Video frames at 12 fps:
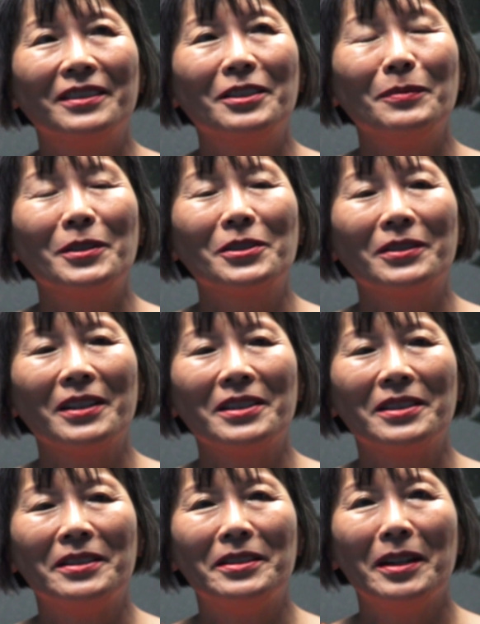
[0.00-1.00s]
So much
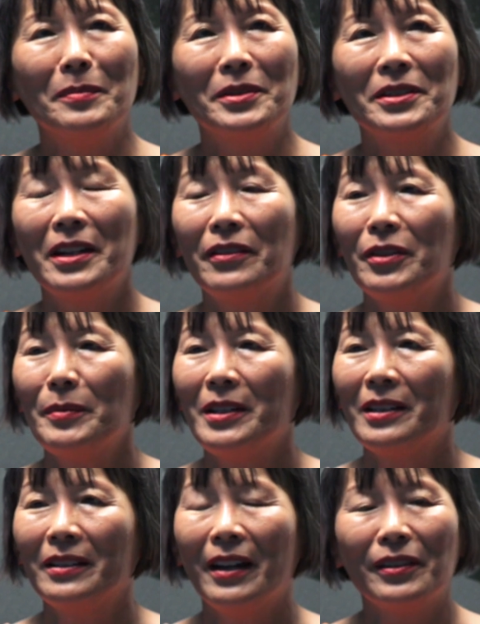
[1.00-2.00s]
less dumb stuff. I
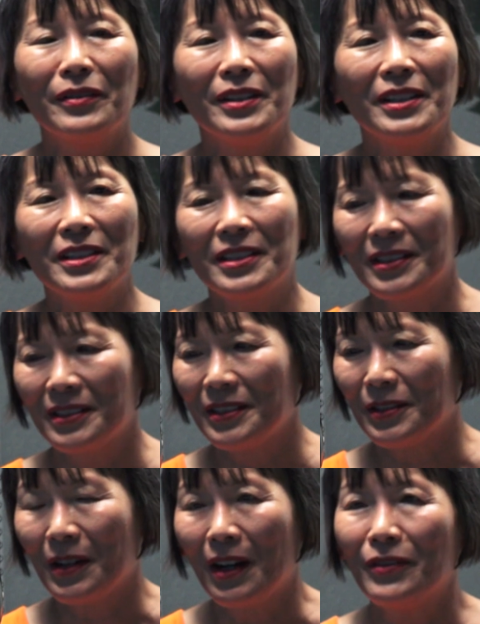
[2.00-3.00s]
mean, a lot of it is,
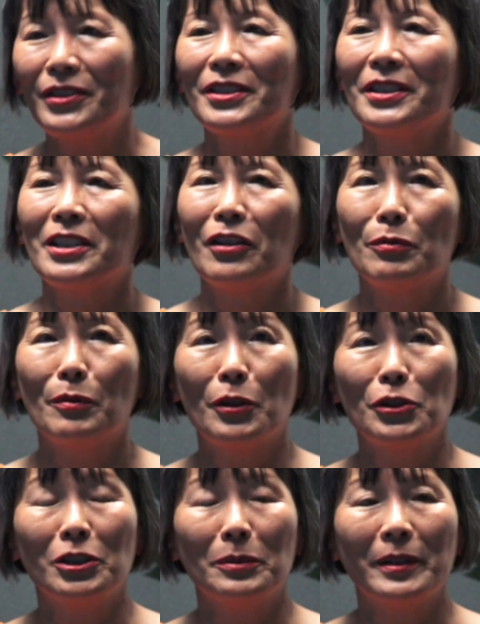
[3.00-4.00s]
obviously
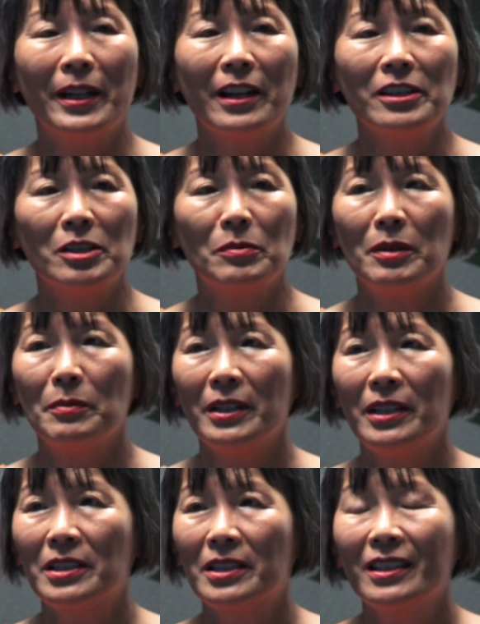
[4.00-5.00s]
self-promotional, but it has to be.
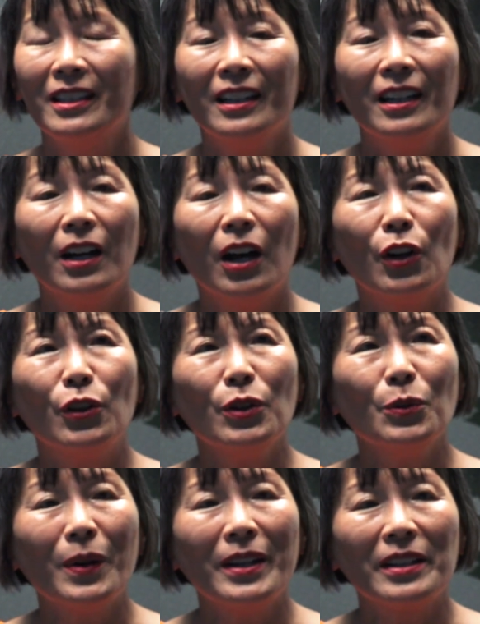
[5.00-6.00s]
But it's a
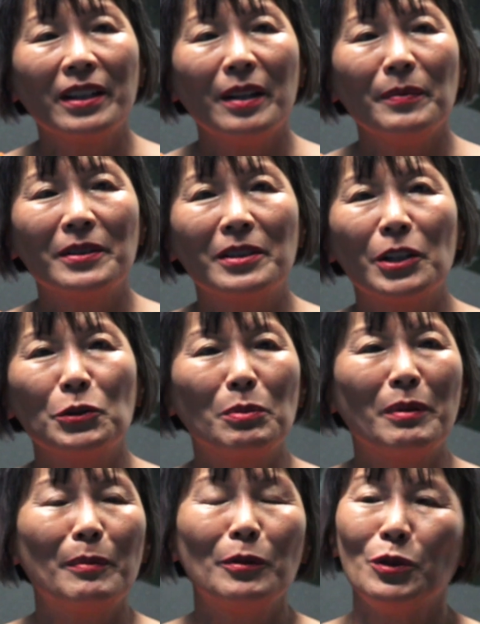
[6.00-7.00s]
good way to keep in touch
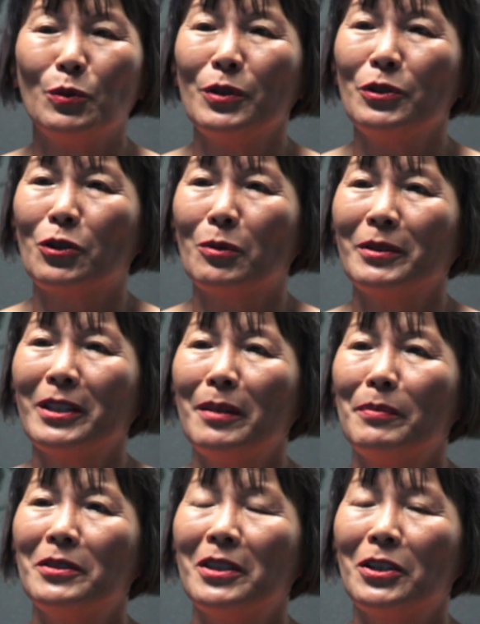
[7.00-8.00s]
with people you wouldn't normally
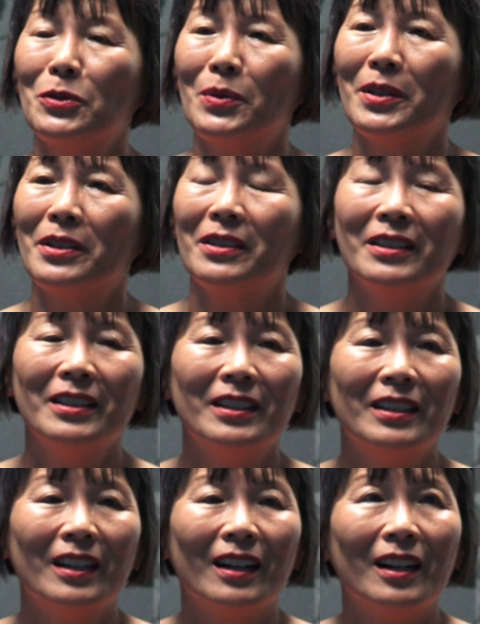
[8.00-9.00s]
keep in touch with.
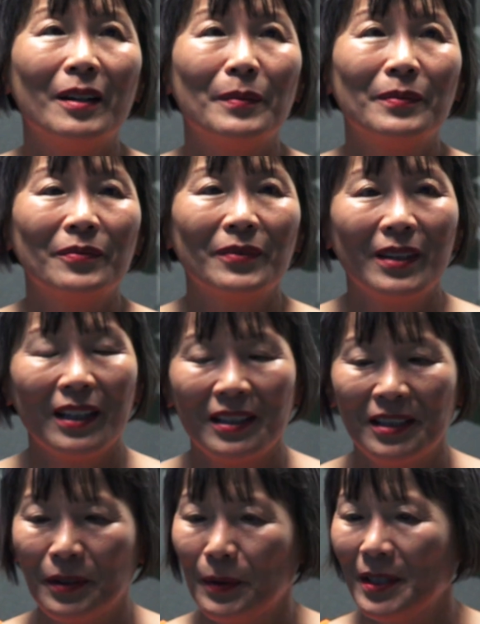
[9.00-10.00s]
And
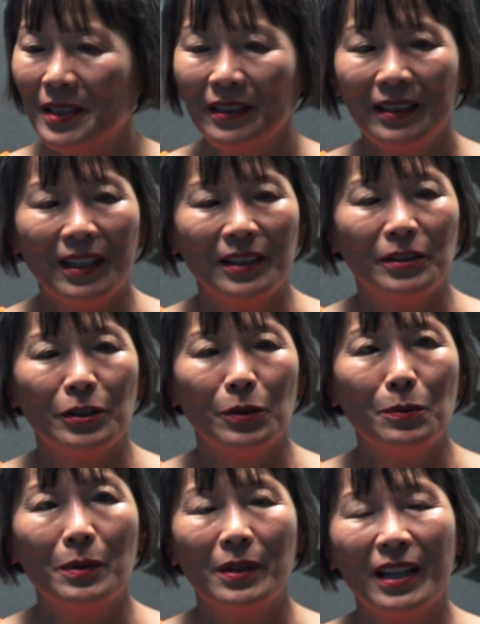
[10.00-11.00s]
seriously, I
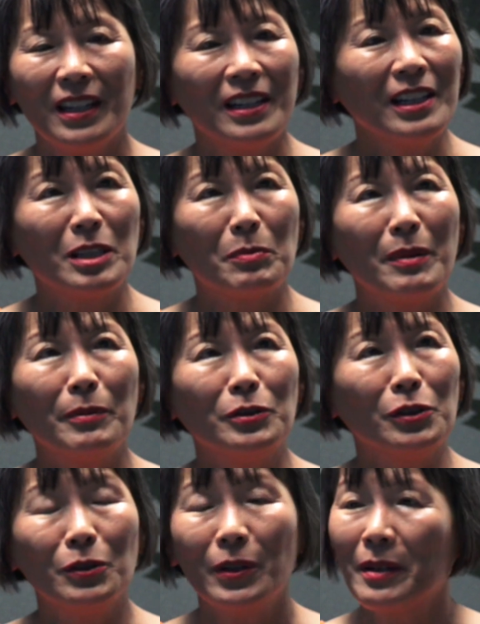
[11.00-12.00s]
do get hits. People
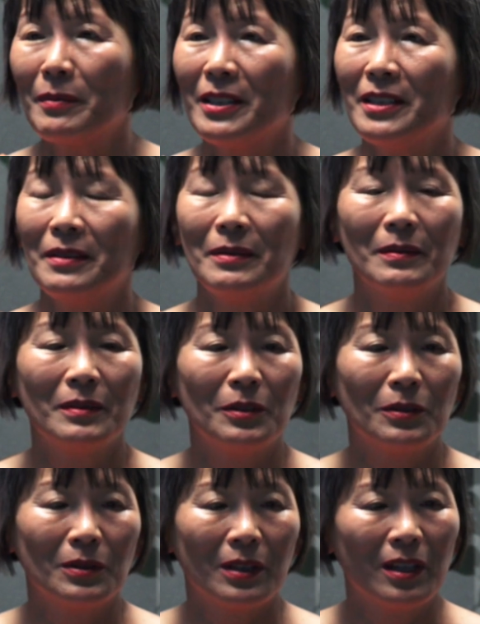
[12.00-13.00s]
do look at
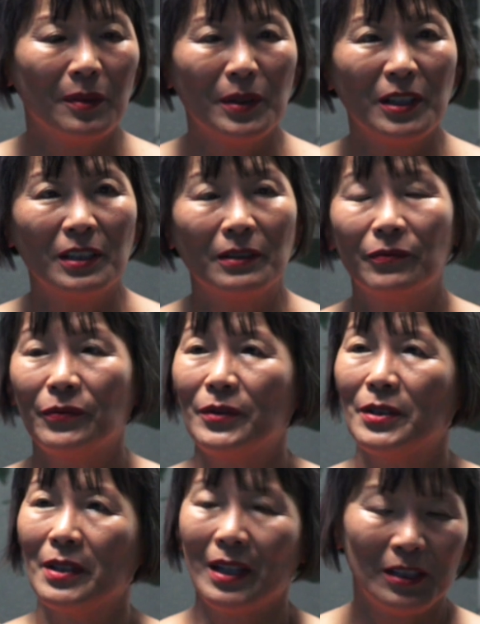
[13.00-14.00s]
my, come in,
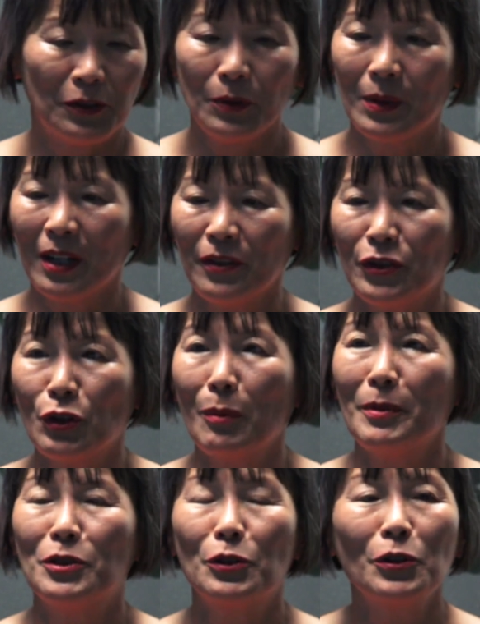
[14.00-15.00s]
and I do kind of show
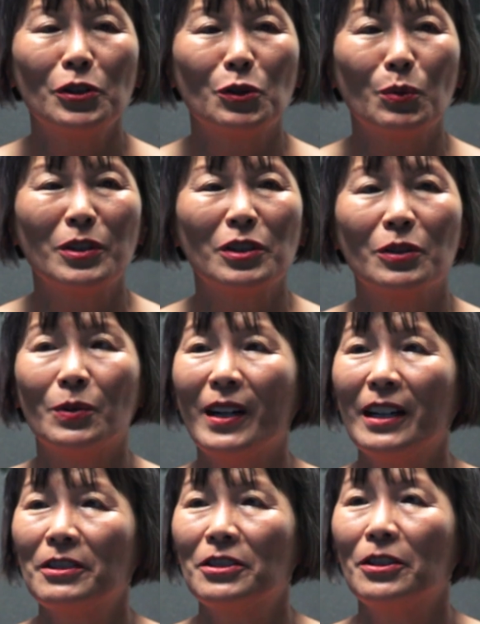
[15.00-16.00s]
up in searches once in a
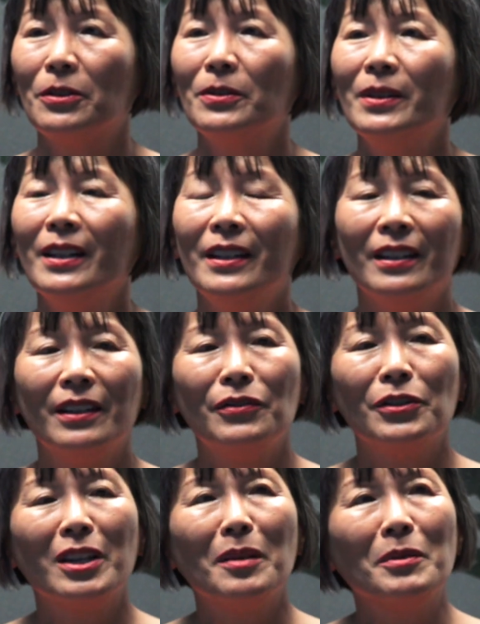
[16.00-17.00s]
while. So if
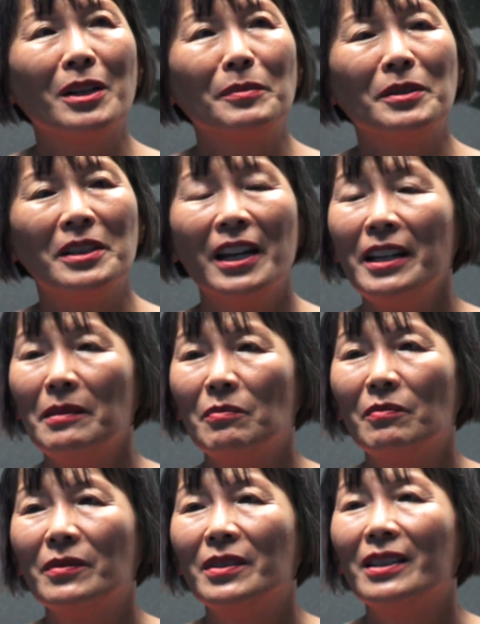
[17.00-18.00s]
you keep it up to date,
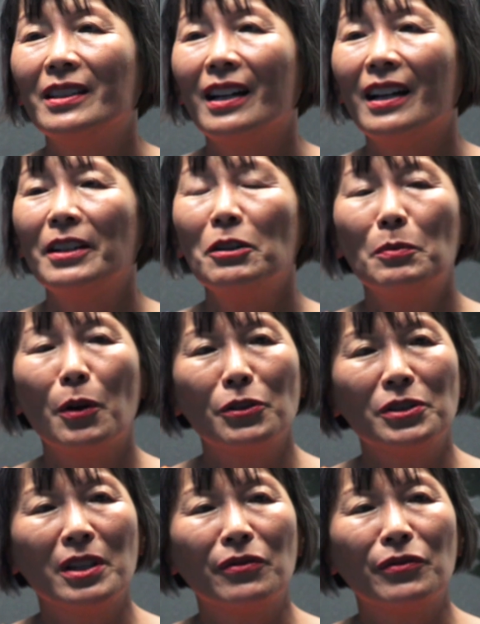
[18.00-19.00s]
I don't
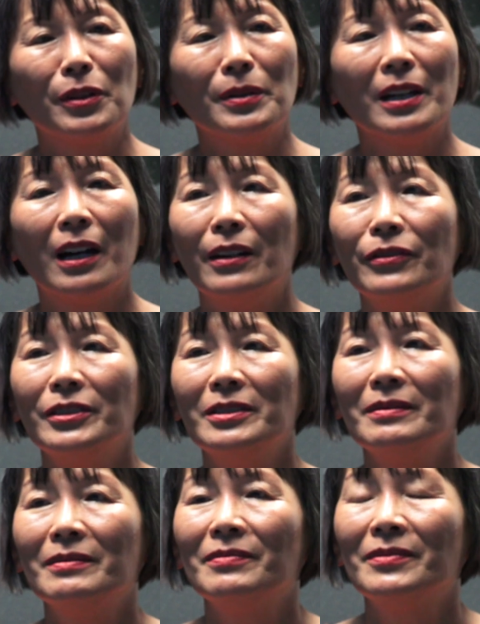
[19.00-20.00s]
post stuff very
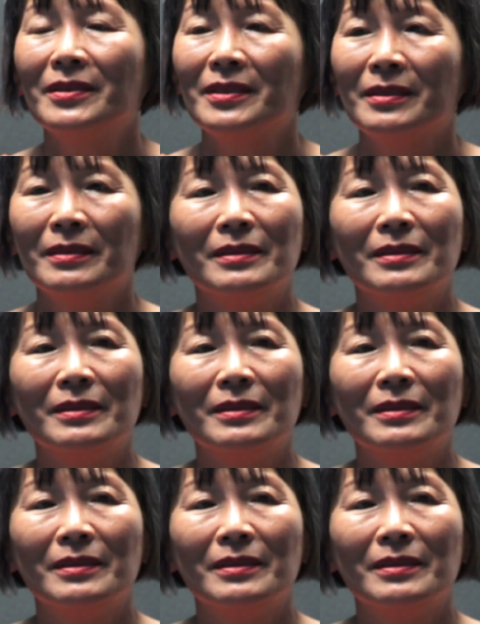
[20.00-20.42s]
often.